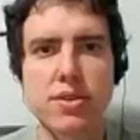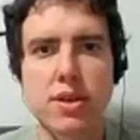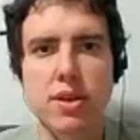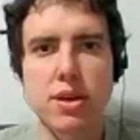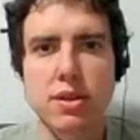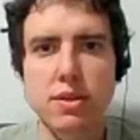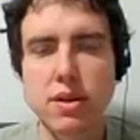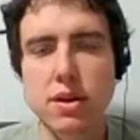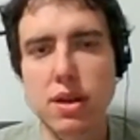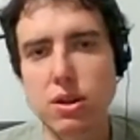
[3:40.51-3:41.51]
and
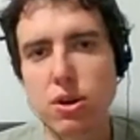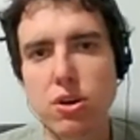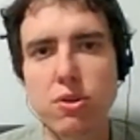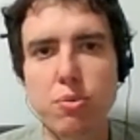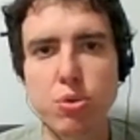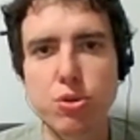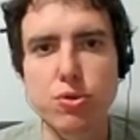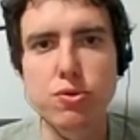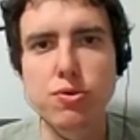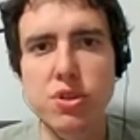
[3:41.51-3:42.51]
a lot of
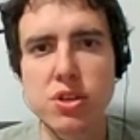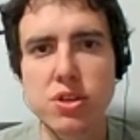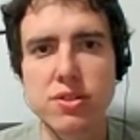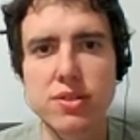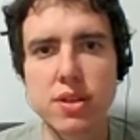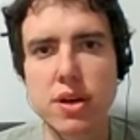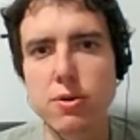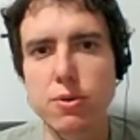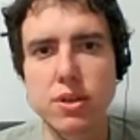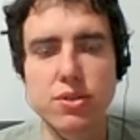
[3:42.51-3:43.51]
producers
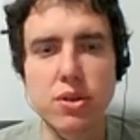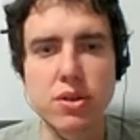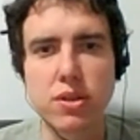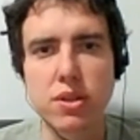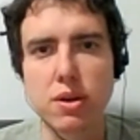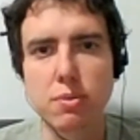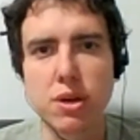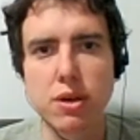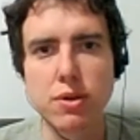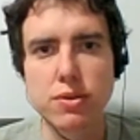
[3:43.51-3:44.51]
now are talking
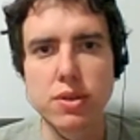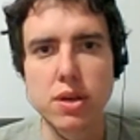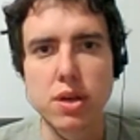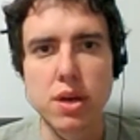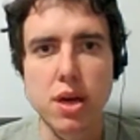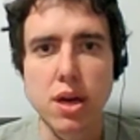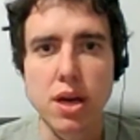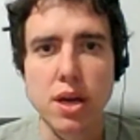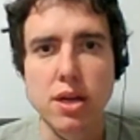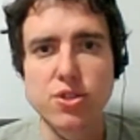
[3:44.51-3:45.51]
about
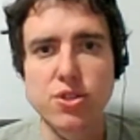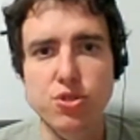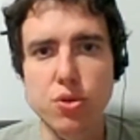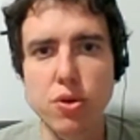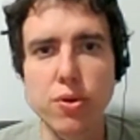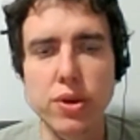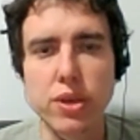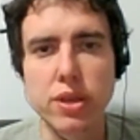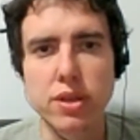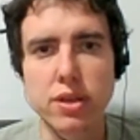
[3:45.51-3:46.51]

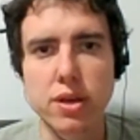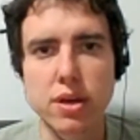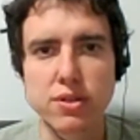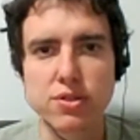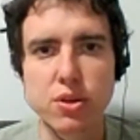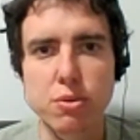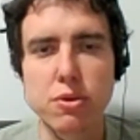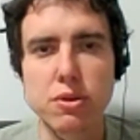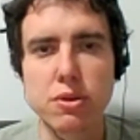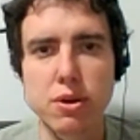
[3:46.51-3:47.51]
storing some
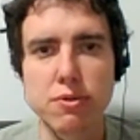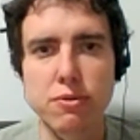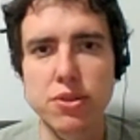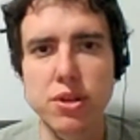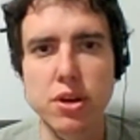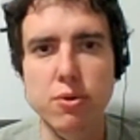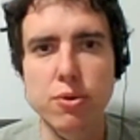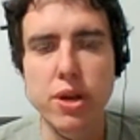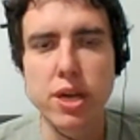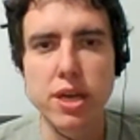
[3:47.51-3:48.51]
of their
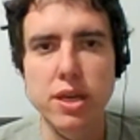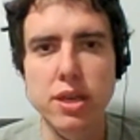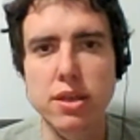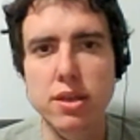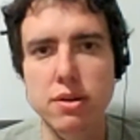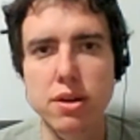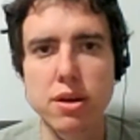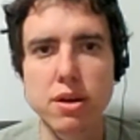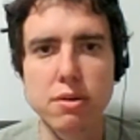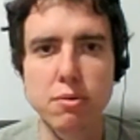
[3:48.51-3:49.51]
grain,
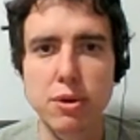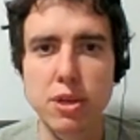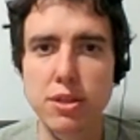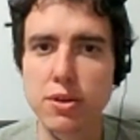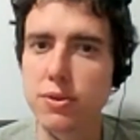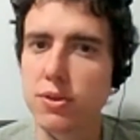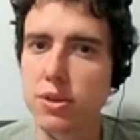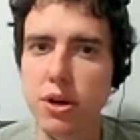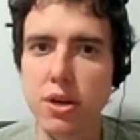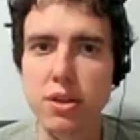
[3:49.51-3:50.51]
but on the
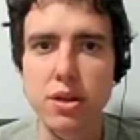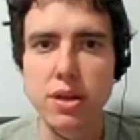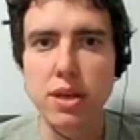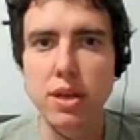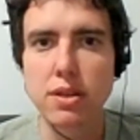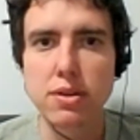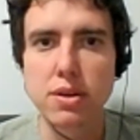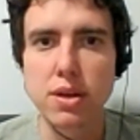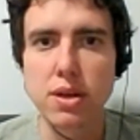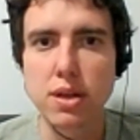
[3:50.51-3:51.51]
other hand,
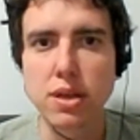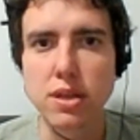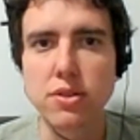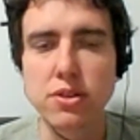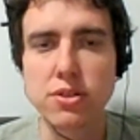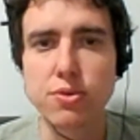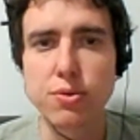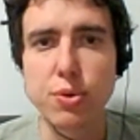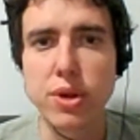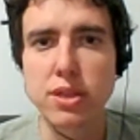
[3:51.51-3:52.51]
interest
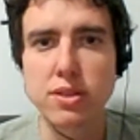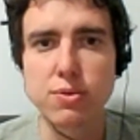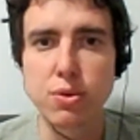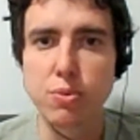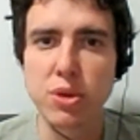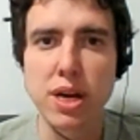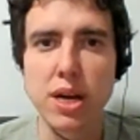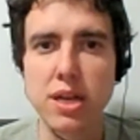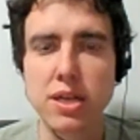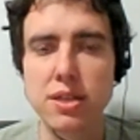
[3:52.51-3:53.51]
rates will be
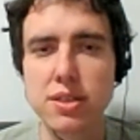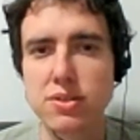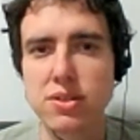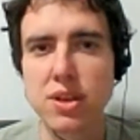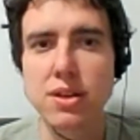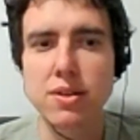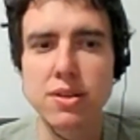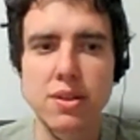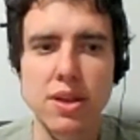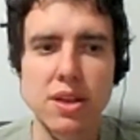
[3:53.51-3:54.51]
higher
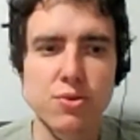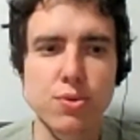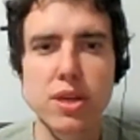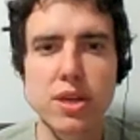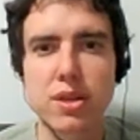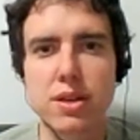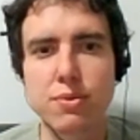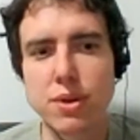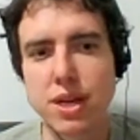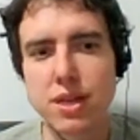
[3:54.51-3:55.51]
starting next week,
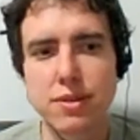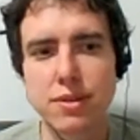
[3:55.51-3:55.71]
right?